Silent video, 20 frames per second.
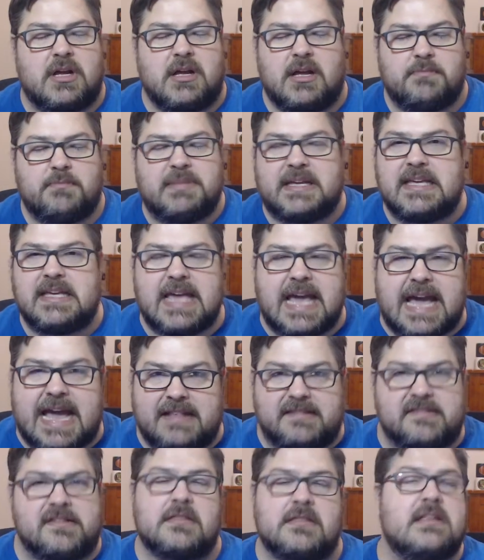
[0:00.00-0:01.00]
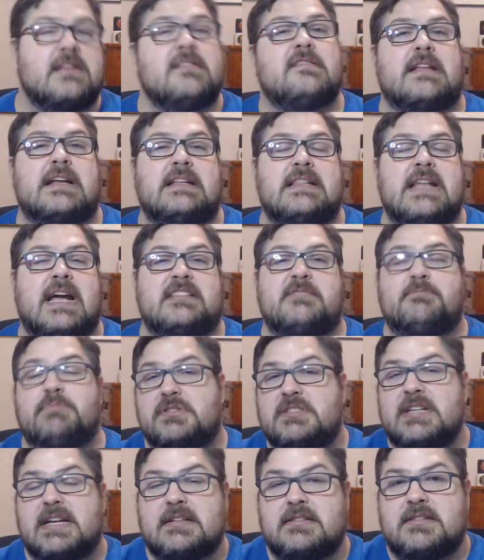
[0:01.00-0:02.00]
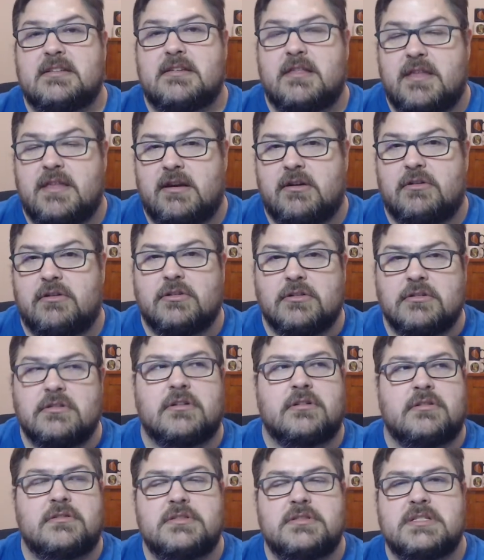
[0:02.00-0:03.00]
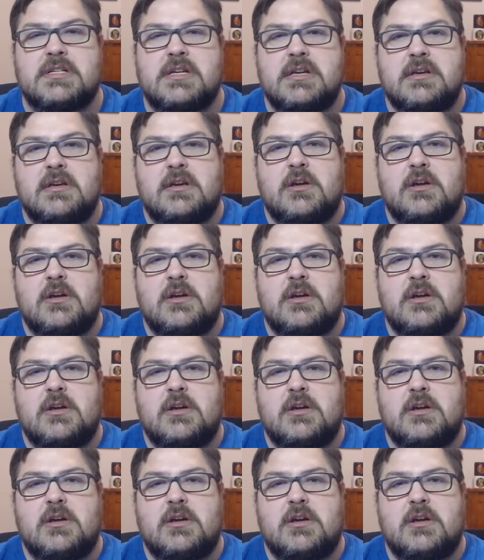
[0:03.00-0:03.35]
big cats and things like that to protect their herds.